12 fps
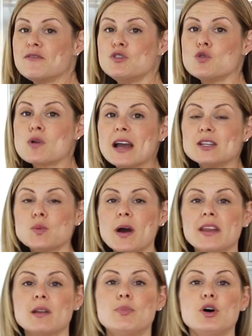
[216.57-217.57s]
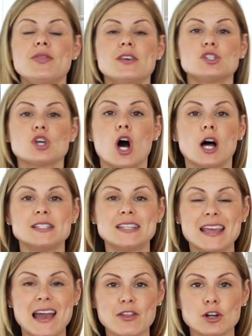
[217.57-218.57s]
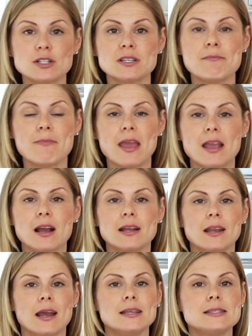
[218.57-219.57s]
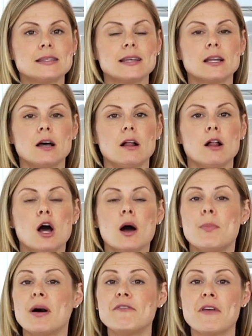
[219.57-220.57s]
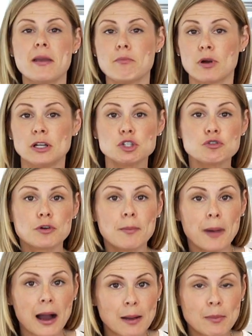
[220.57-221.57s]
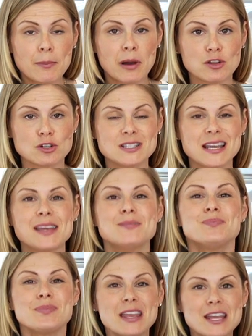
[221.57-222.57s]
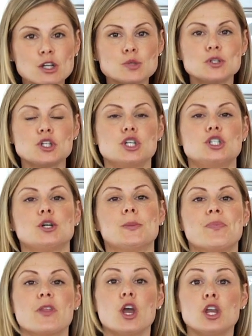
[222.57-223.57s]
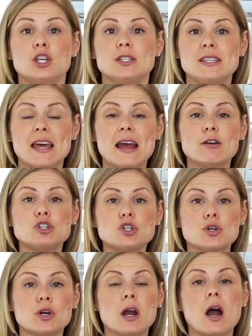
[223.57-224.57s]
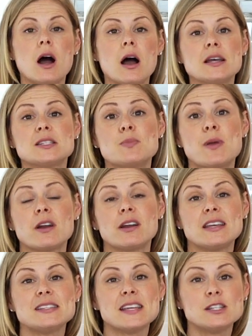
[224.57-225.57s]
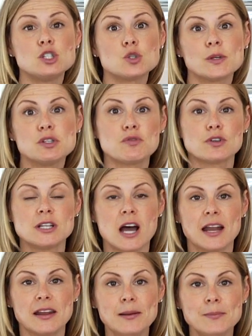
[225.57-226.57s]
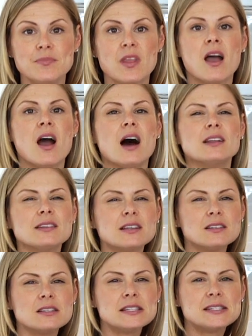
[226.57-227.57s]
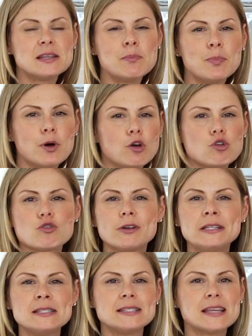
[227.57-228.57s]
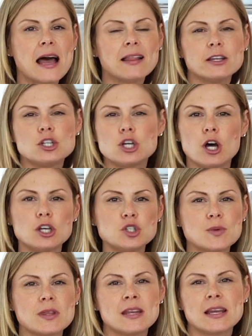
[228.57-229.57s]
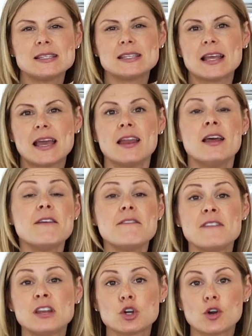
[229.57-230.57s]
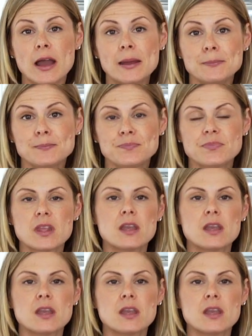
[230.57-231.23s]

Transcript: if you guys wanted to put this all together to make a nice little buffet brunch for mom on Mother's Day, here's what you could do. You set out your uh, asparagus and Swiss frittata, a little simple green salad tossed with a nice light vinaigrette,